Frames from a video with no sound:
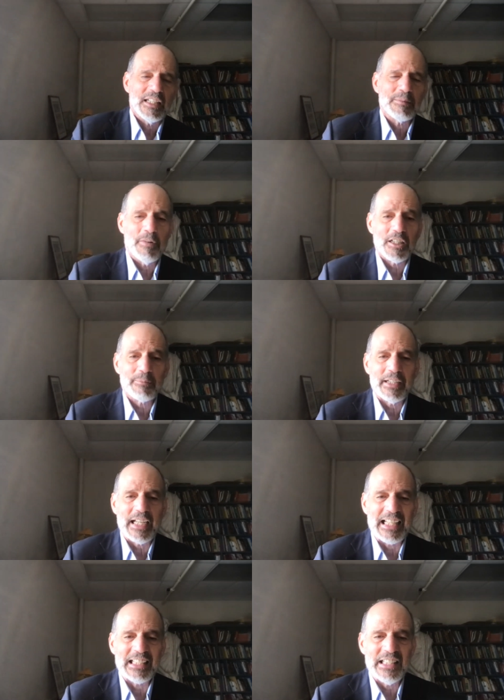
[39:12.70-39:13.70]

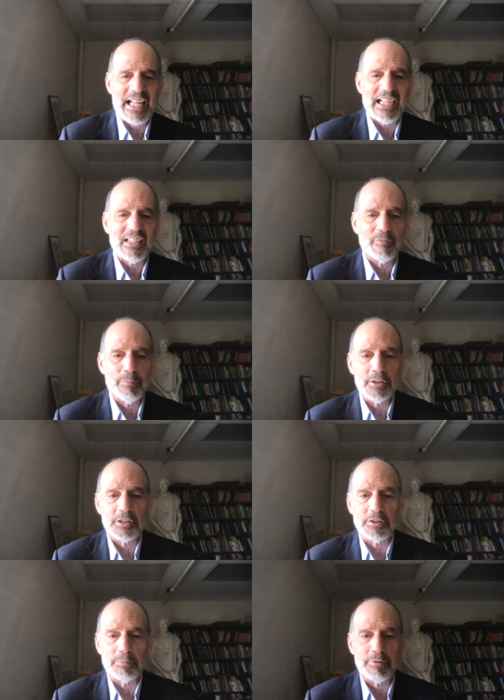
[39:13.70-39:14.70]
by a lack of
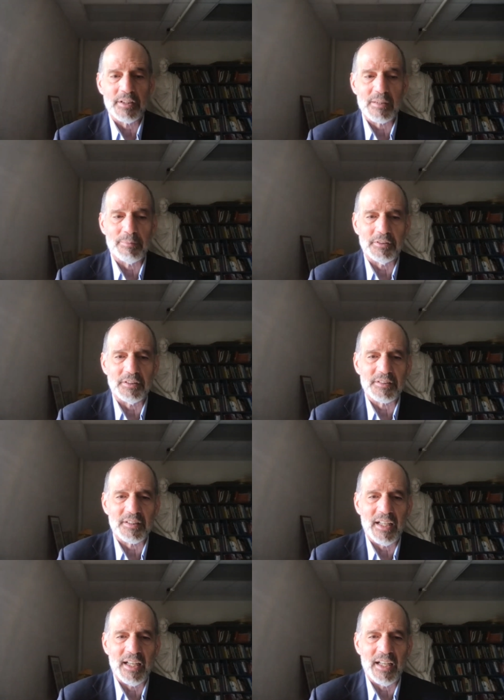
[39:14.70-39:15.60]
political principles